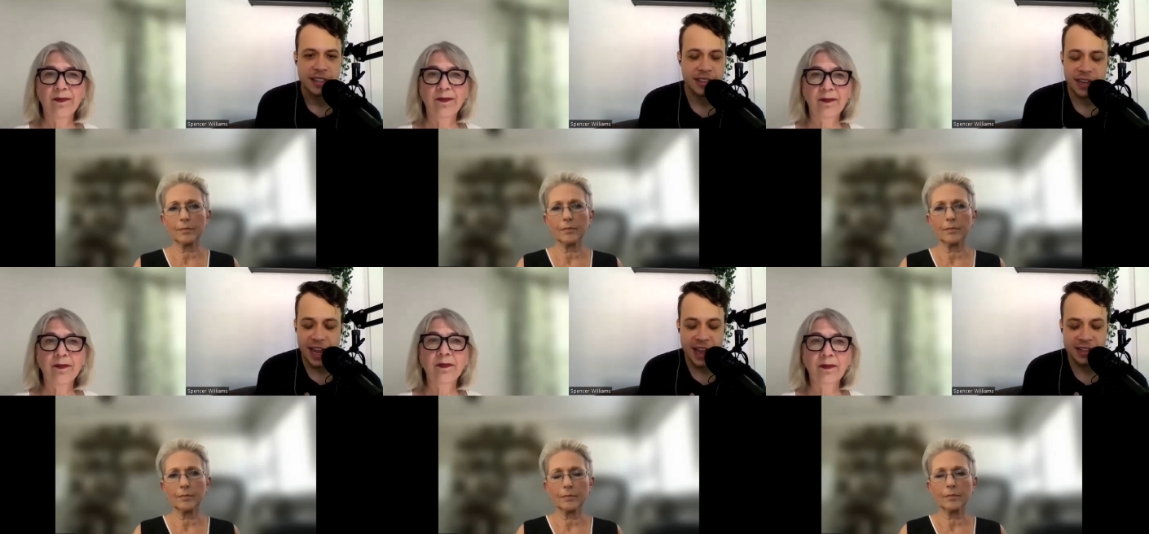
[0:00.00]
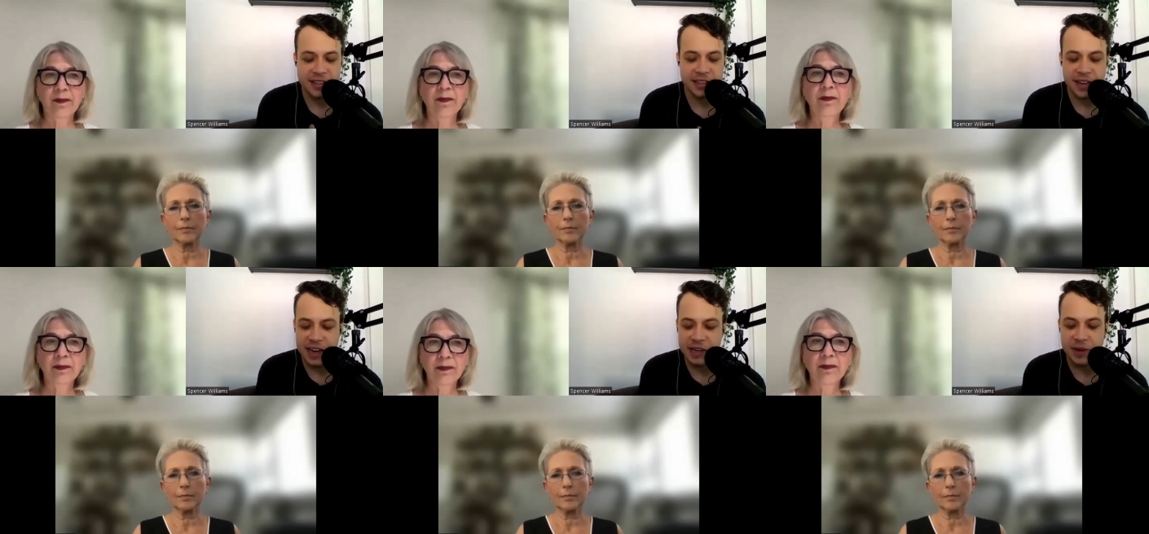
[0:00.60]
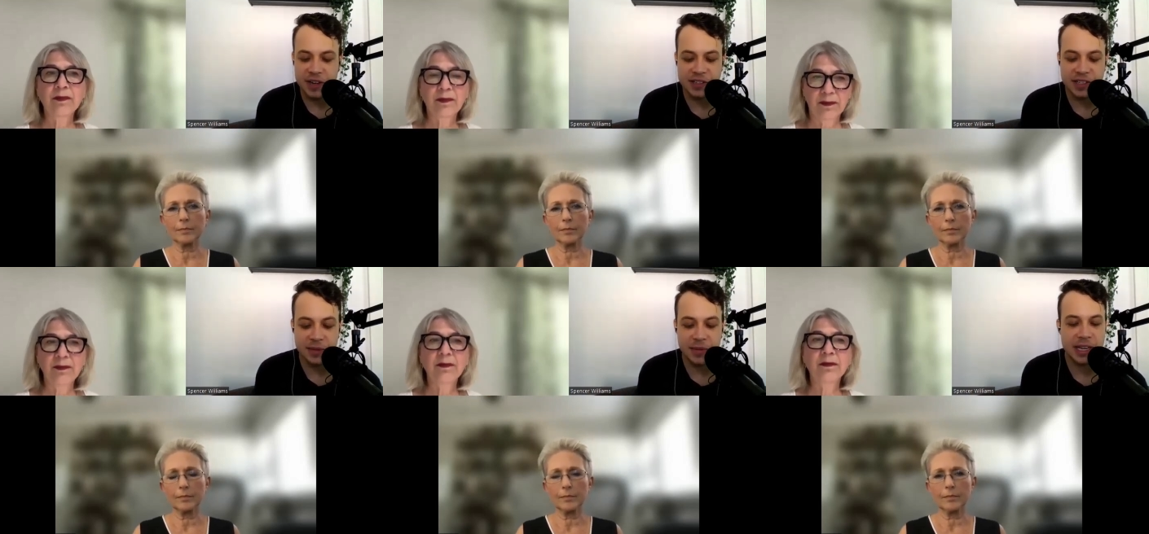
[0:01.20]
Speaker 1: to answer any
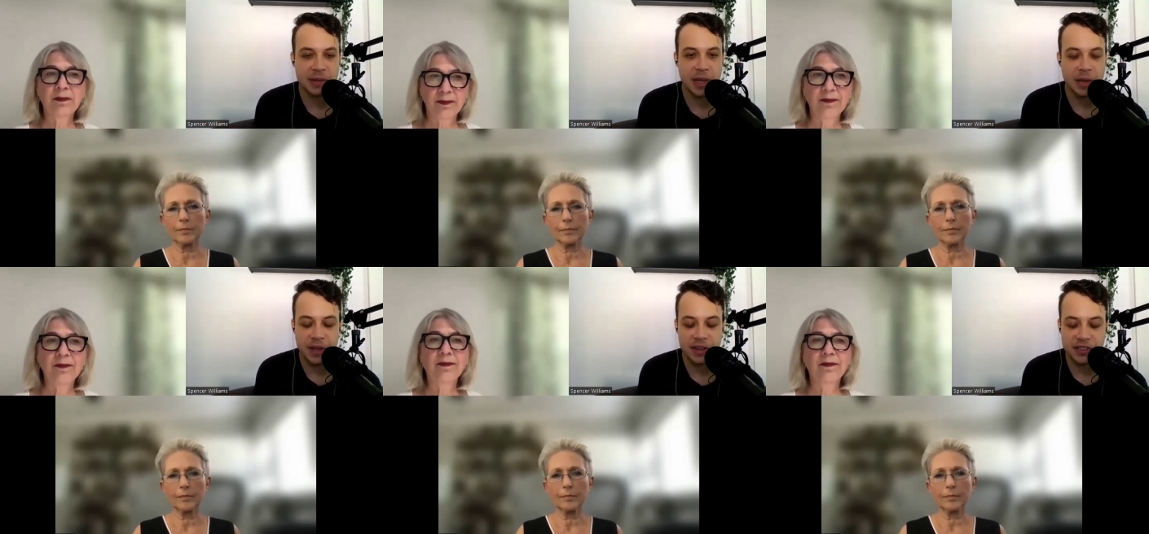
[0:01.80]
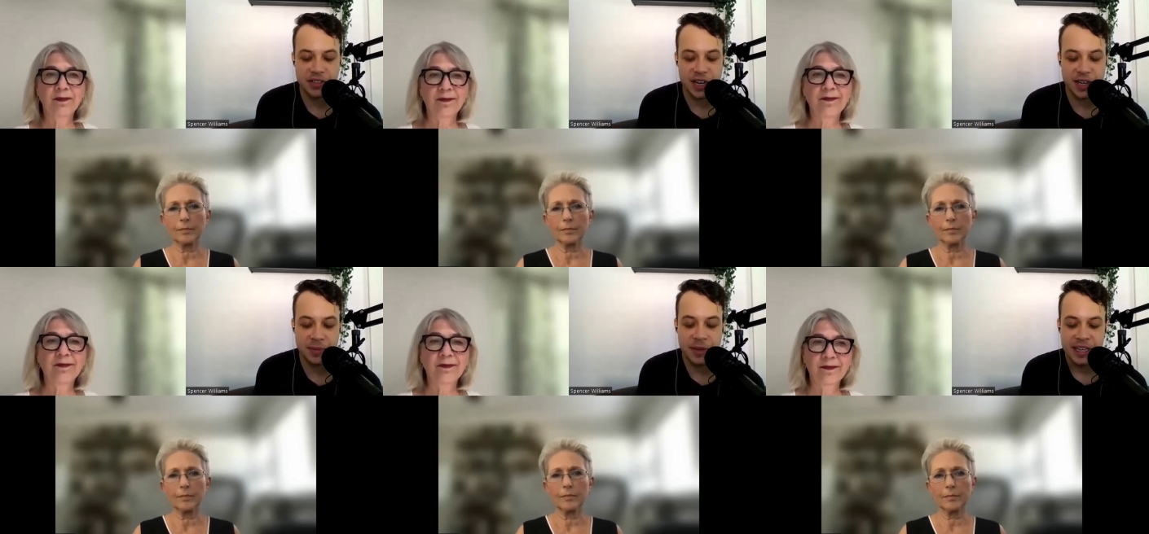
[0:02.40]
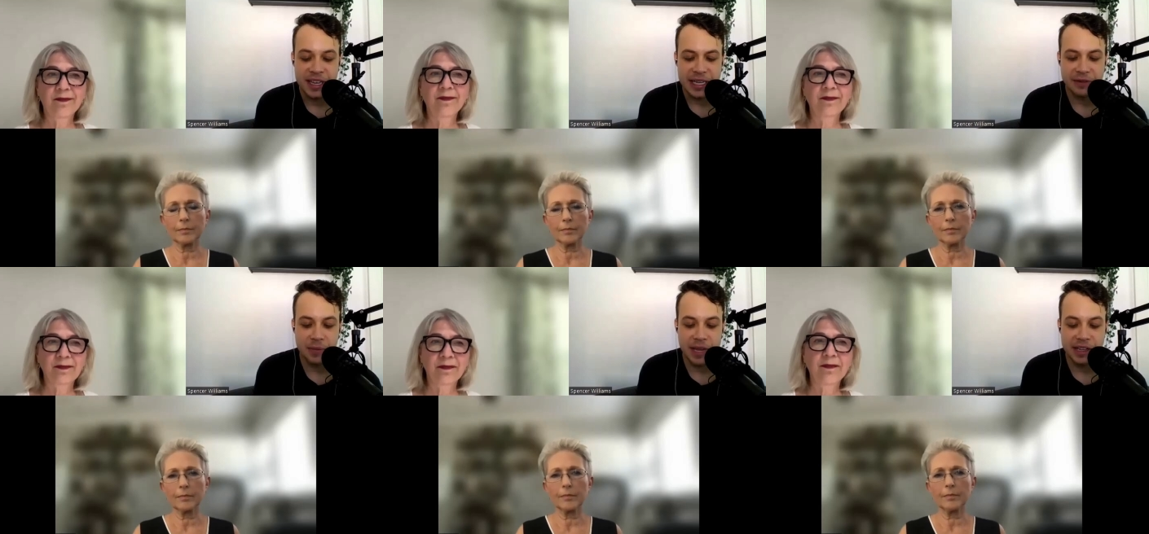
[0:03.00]
question that may come up on a job and
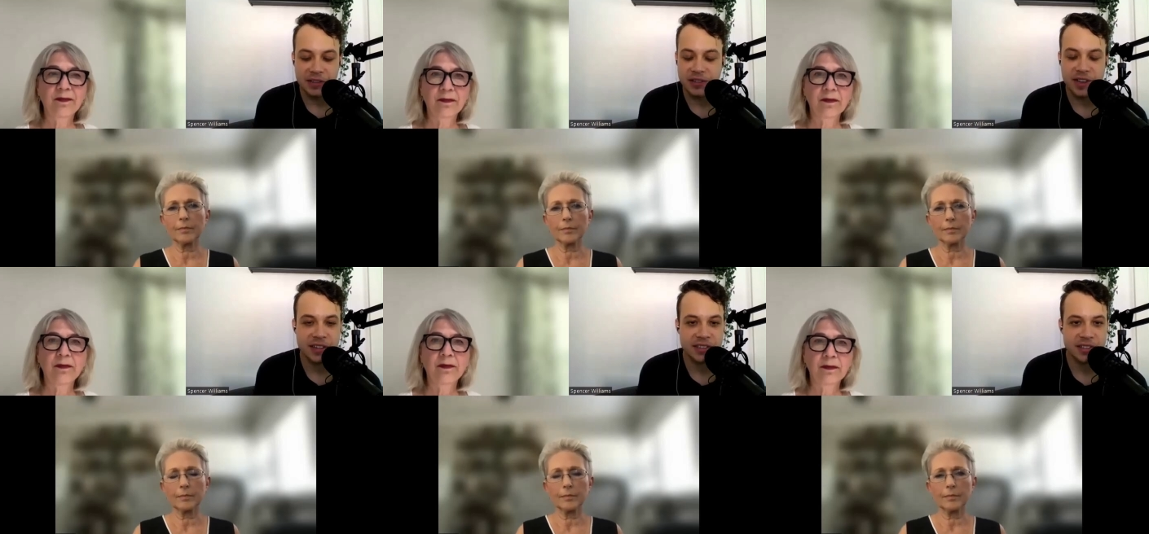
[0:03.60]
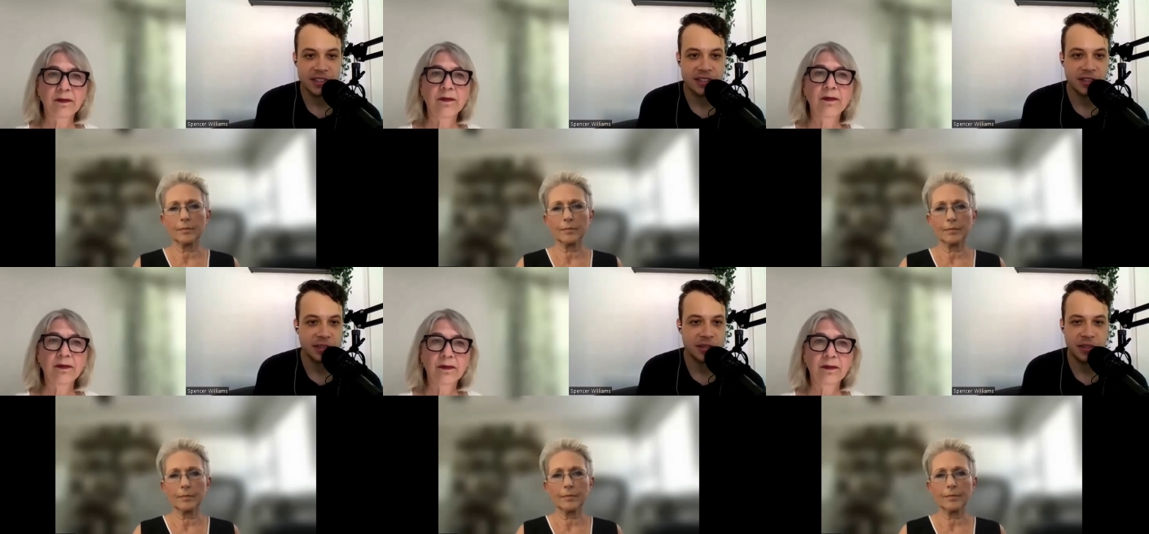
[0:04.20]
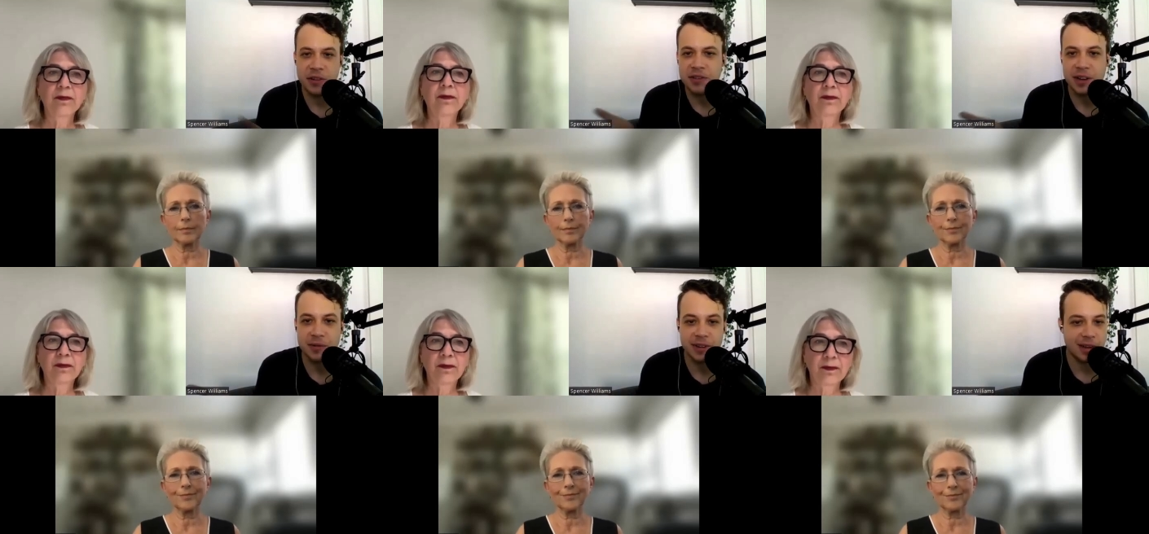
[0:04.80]
even make introductions to your own
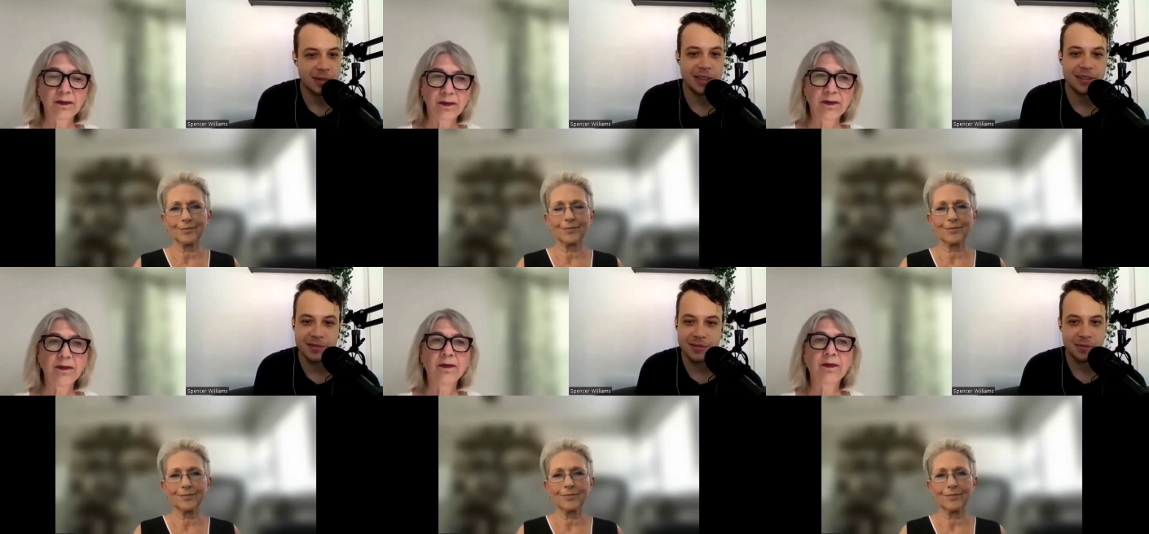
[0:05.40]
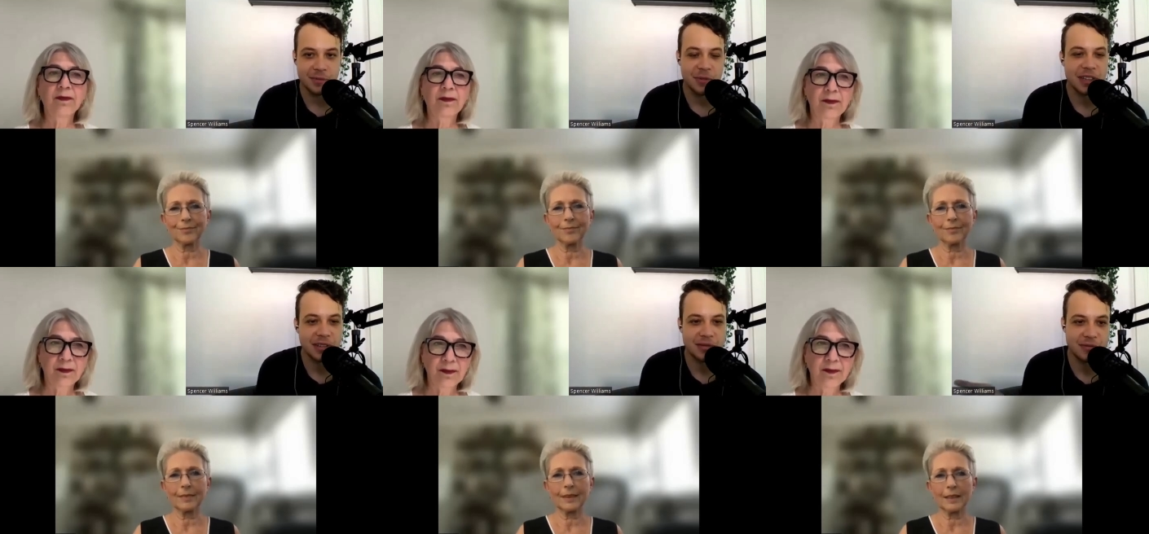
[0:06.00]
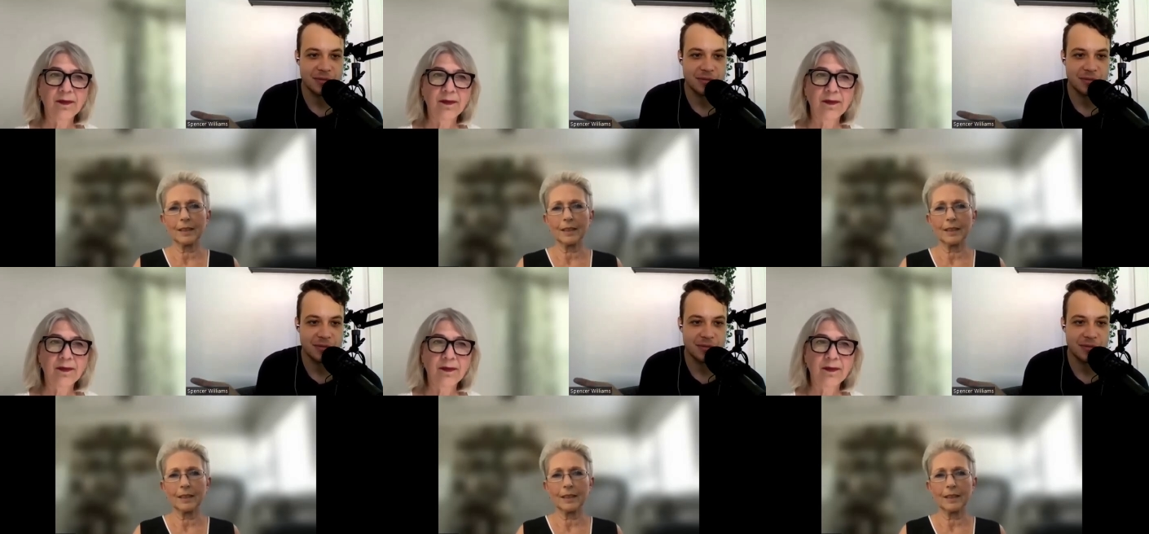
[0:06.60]
network. I mean, what